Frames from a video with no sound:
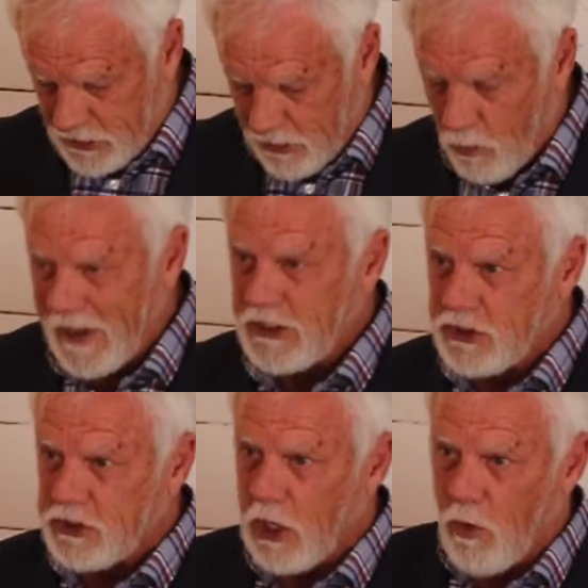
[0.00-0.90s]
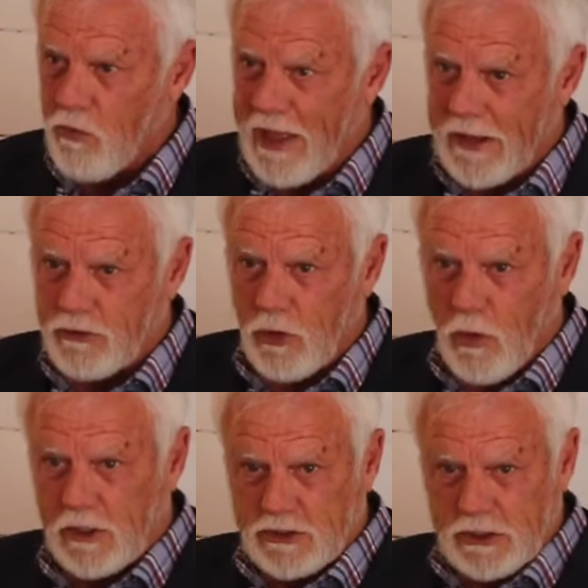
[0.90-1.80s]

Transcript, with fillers: sure we show that to our